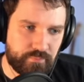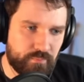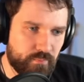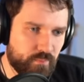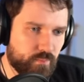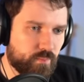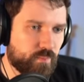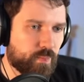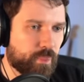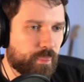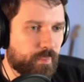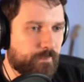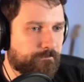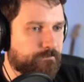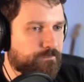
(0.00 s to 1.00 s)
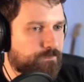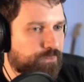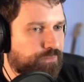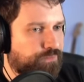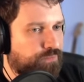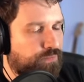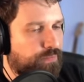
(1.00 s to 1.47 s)

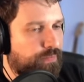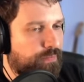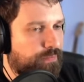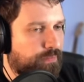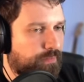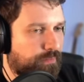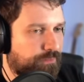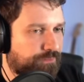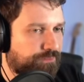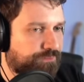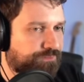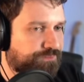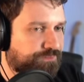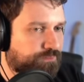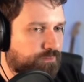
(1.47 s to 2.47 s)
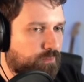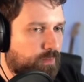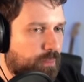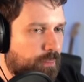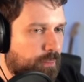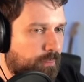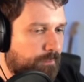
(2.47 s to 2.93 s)

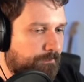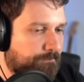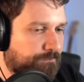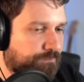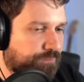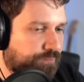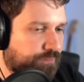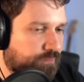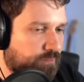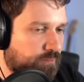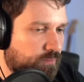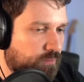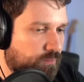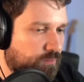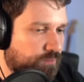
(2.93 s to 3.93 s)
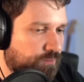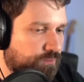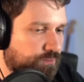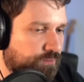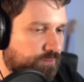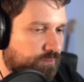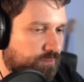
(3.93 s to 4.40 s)

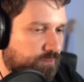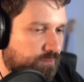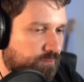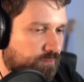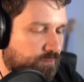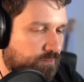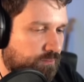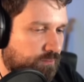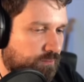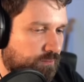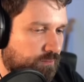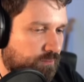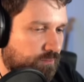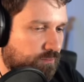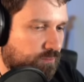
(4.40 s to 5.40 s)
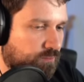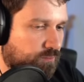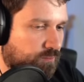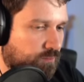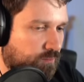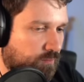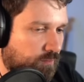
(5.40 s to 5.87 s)

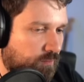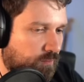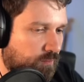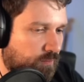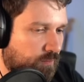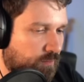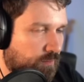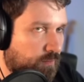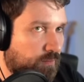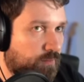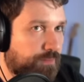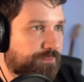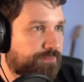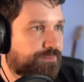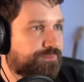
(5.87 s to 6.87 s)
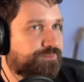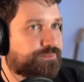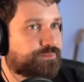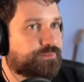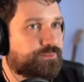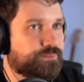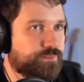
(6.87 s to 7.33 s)

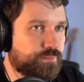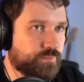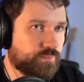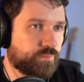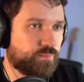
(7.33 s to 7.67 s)
(silent)